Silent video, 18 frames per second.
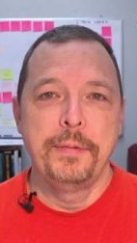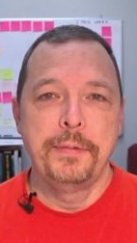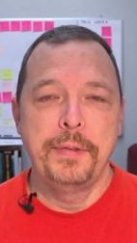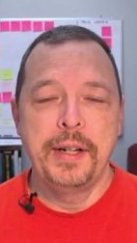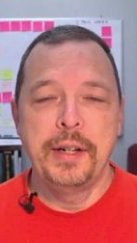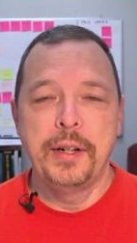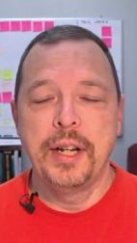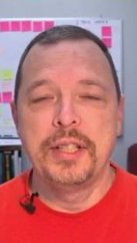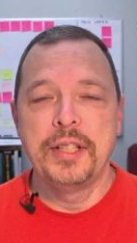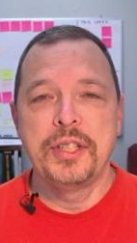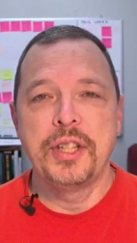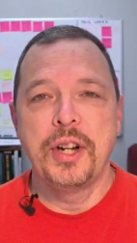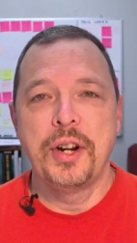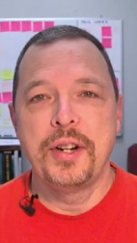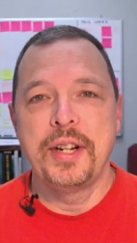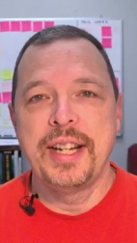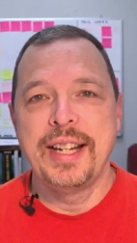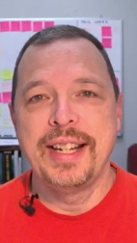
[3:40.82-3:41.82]
Fear,
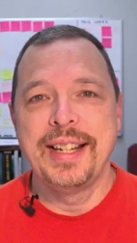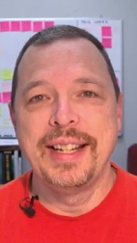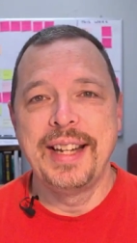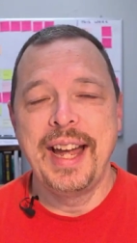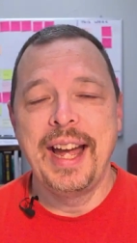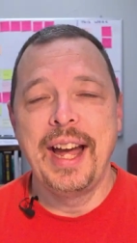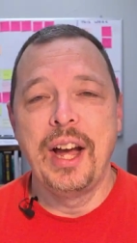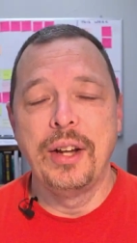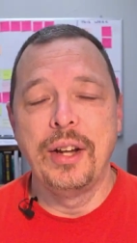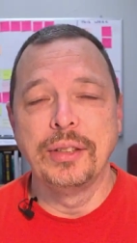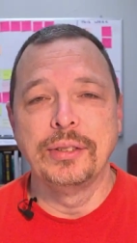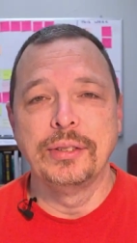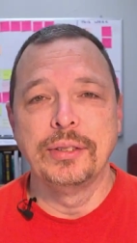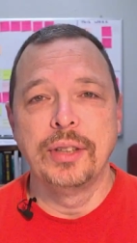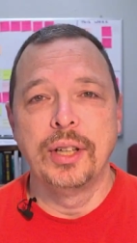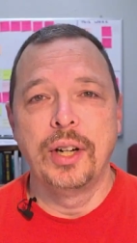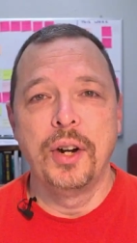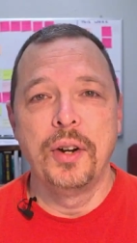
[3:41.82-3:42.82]
uncertainty, and doubt
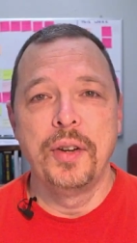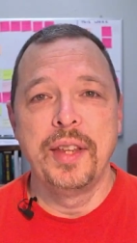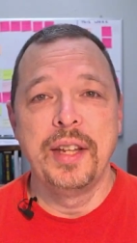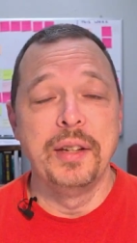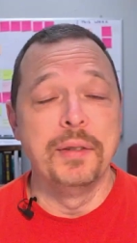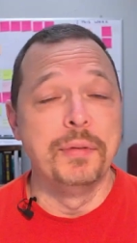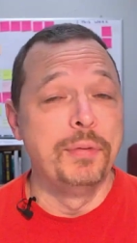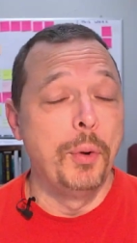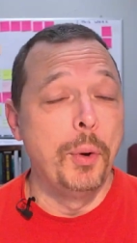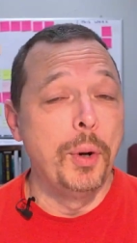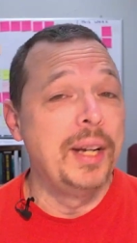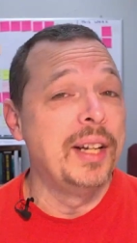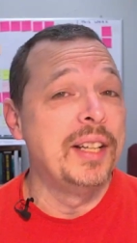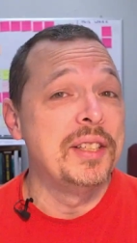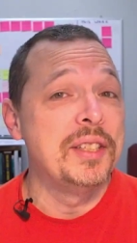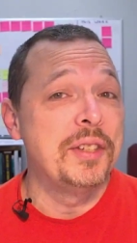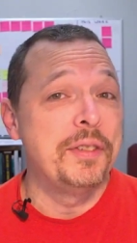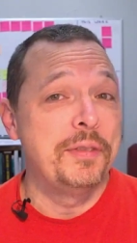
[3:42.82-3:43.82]
are the
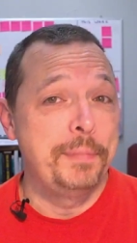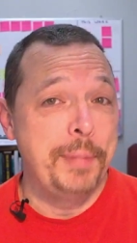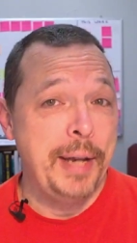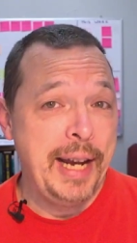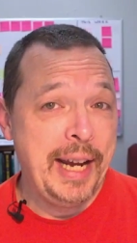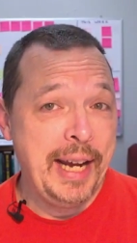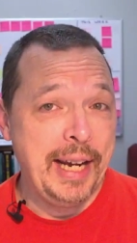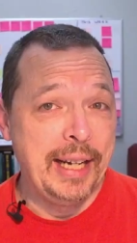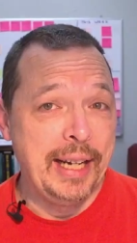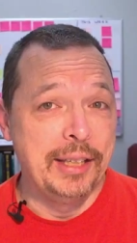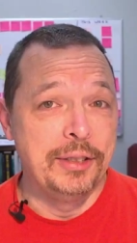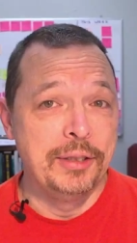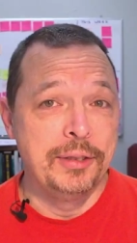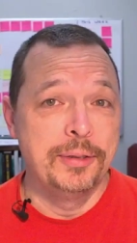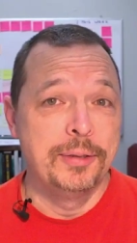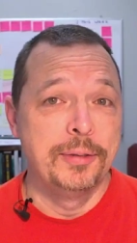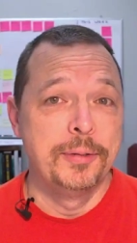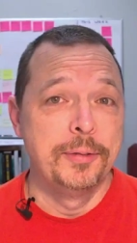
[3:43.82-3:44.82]
avoidance of pain,
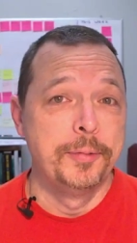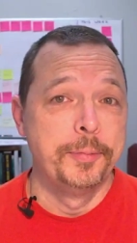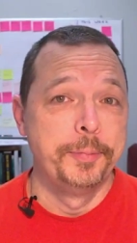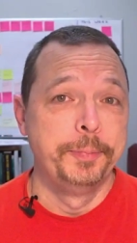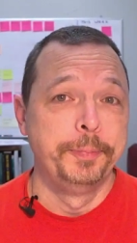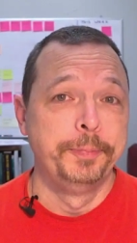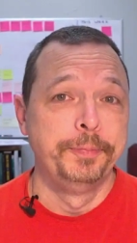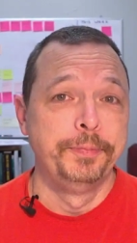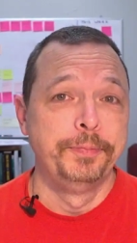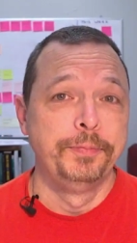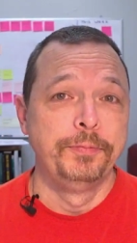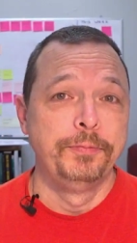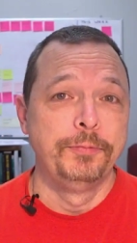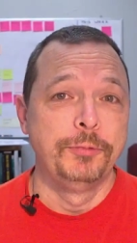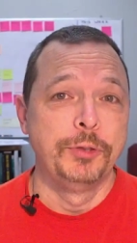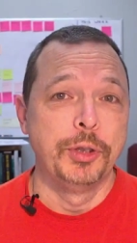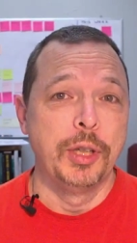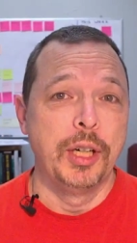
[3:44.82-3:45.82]

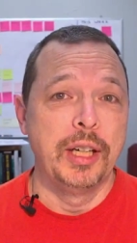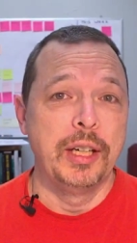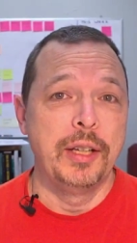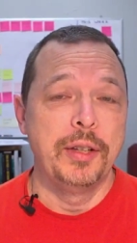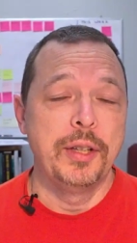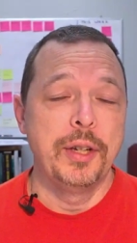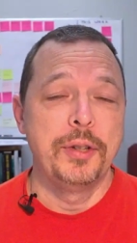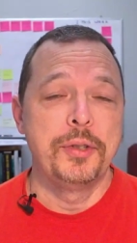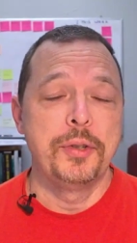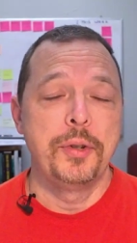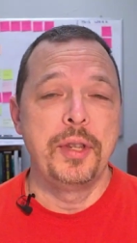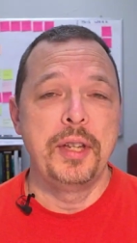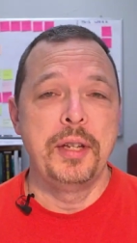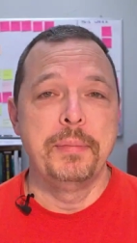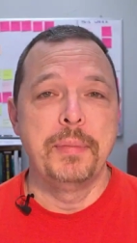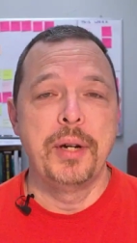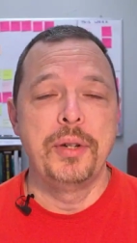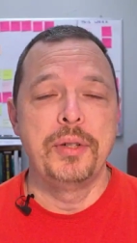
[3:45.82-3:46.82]
right? Those are
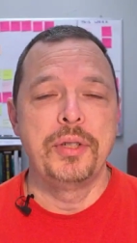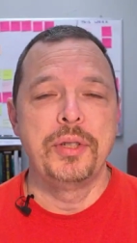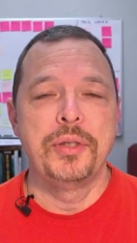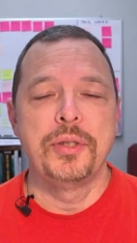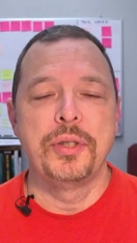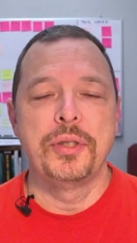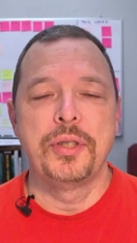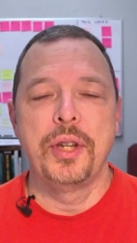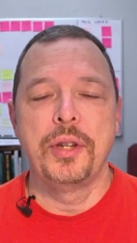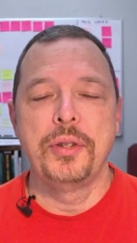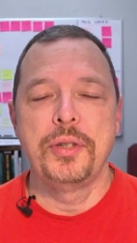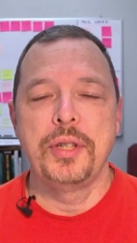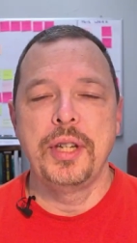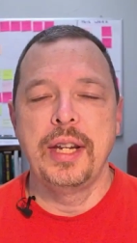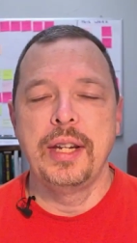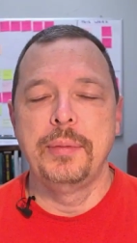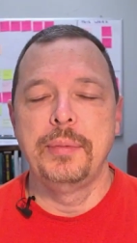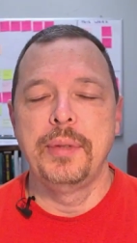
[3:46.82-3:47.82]
the emotions
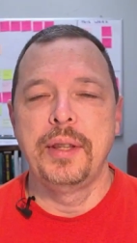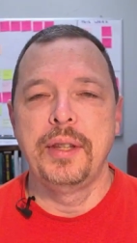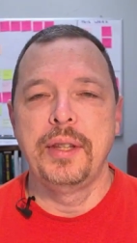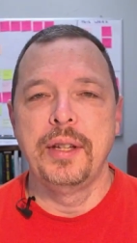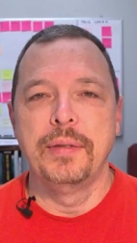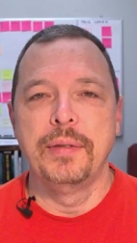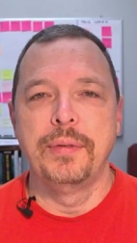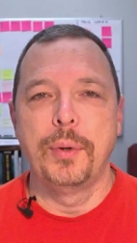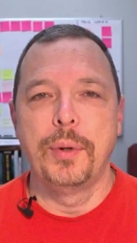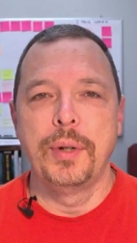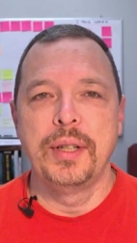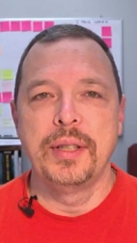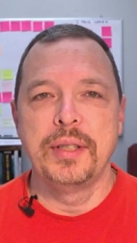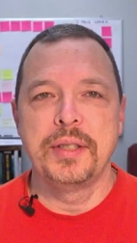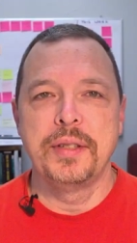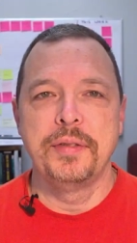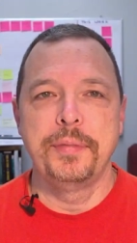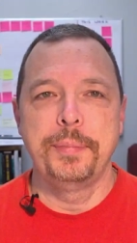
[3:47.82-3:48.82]
associated with the
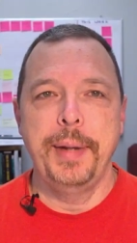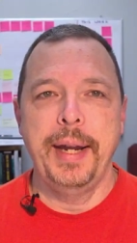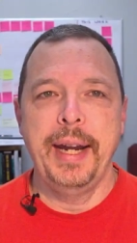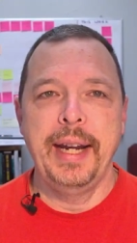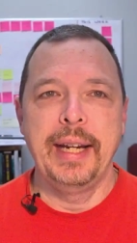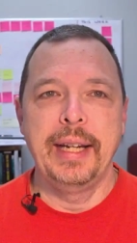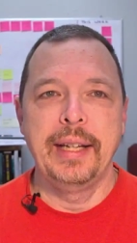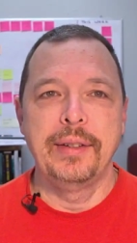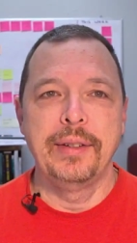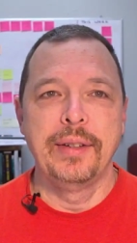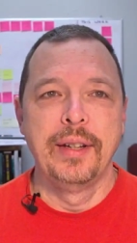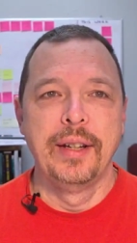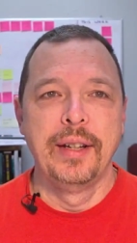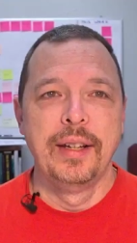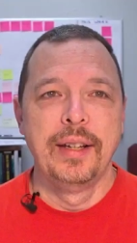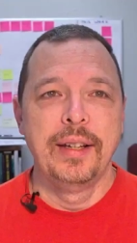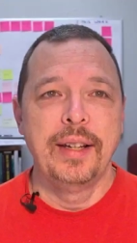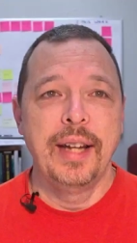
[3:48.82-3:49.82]
avoidance of pain.
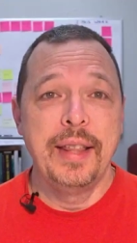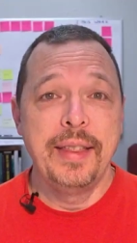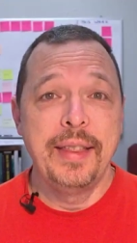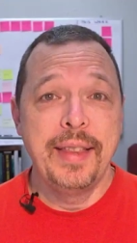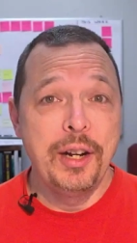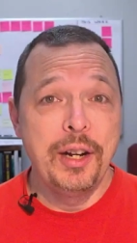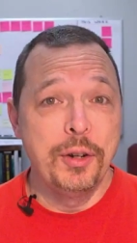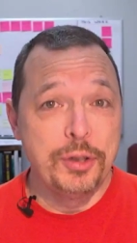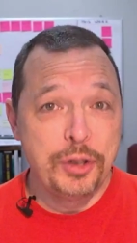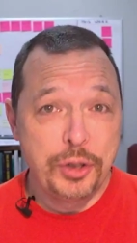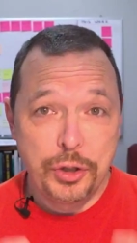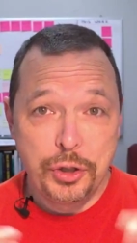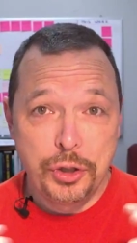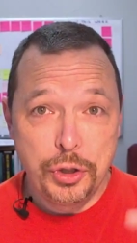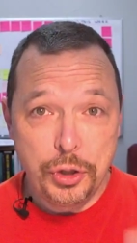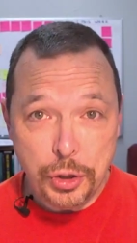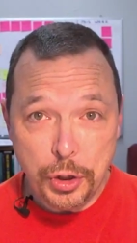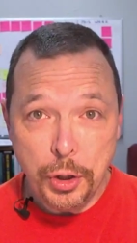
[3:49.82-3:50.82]
And they are
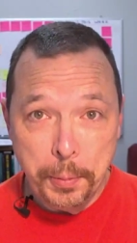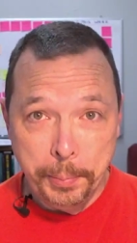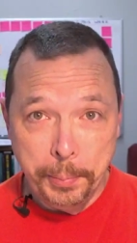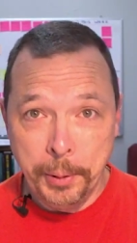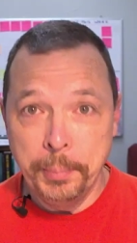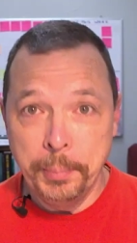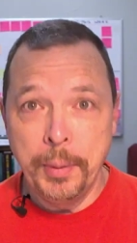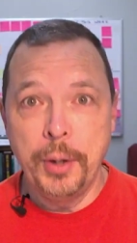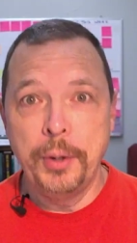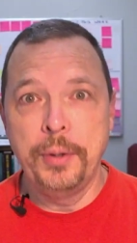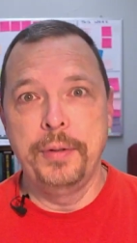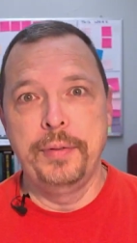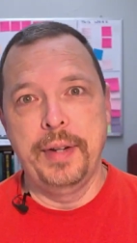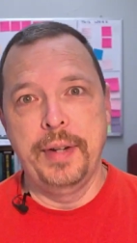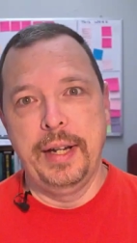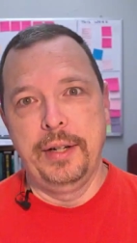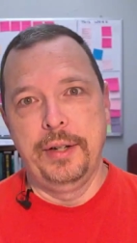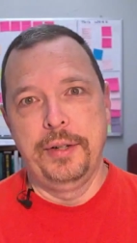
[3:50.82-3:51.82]
super
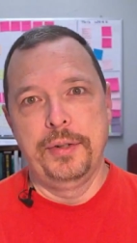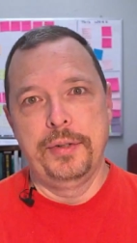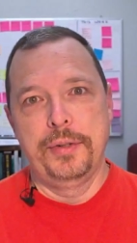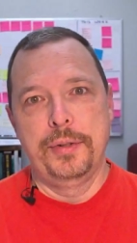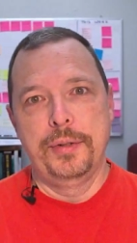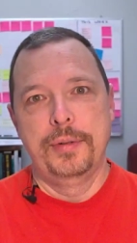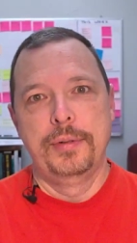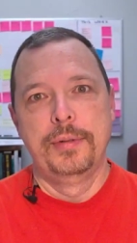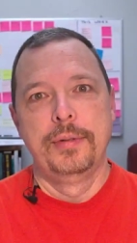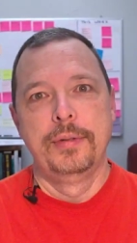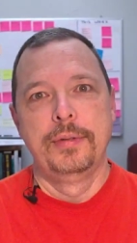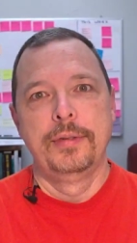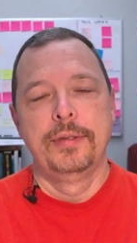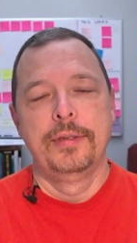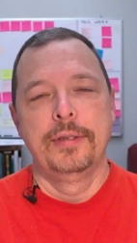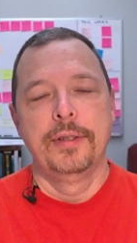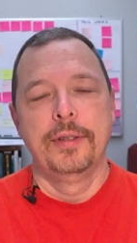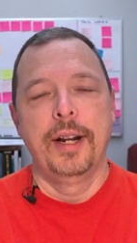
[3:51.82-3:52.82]
motivators,
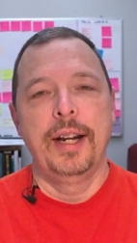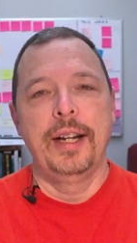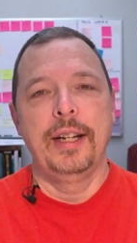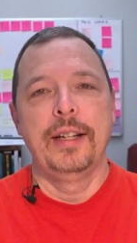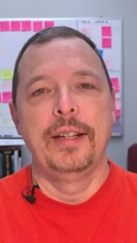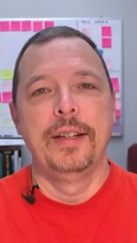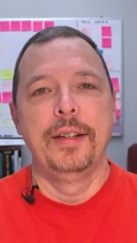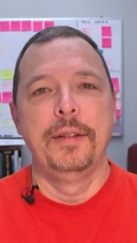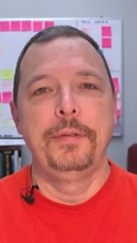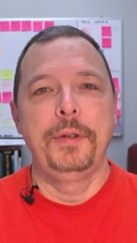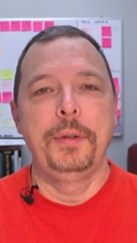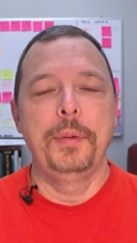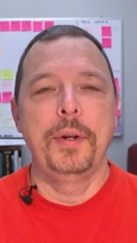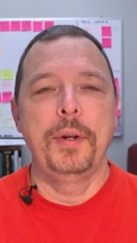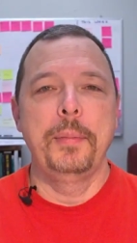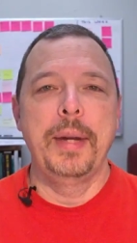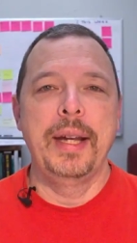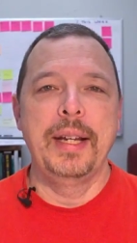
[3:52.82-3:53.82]
right? If you
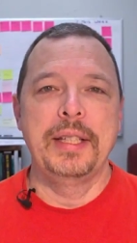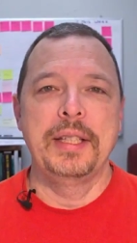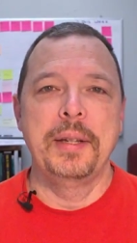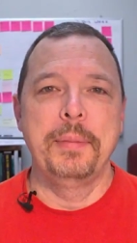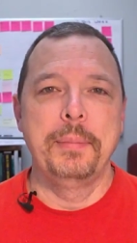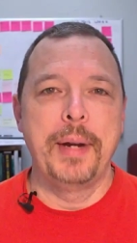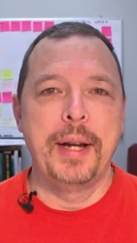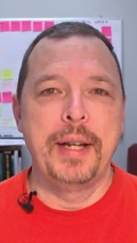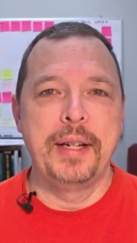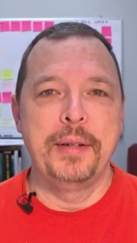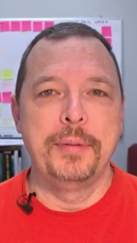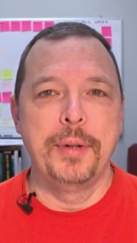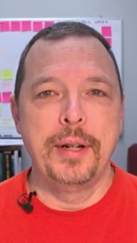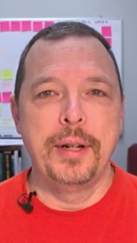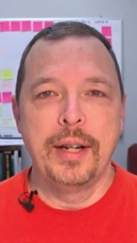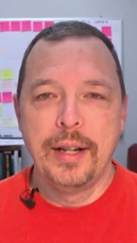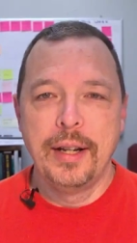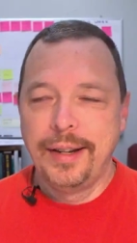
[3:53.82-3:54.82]
want to make somebody
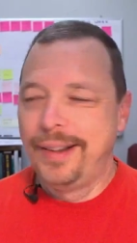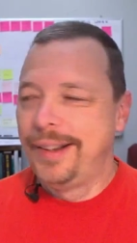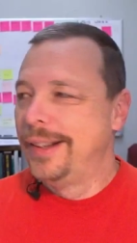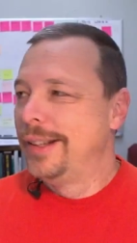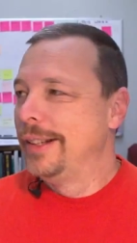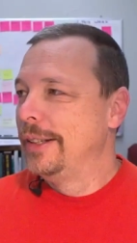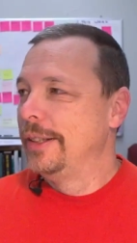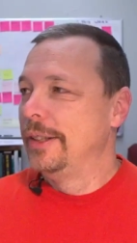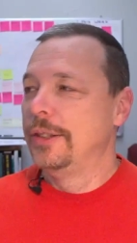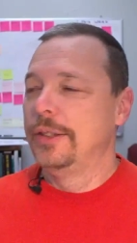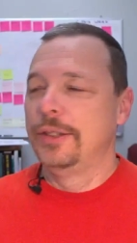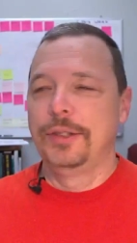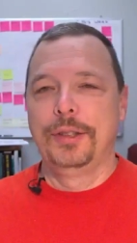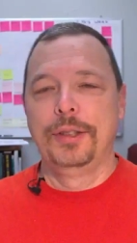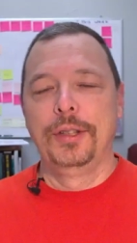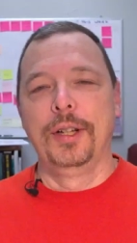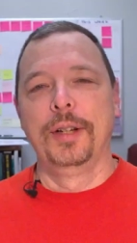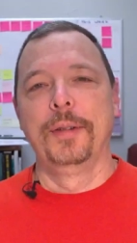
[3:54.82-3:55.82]
run,
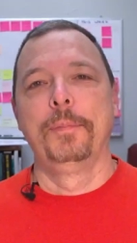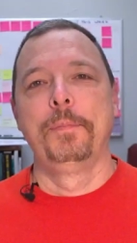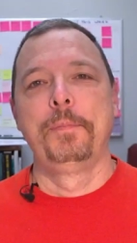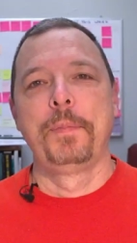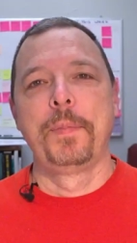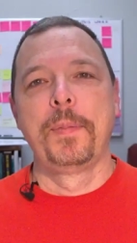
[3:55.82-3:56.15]
look,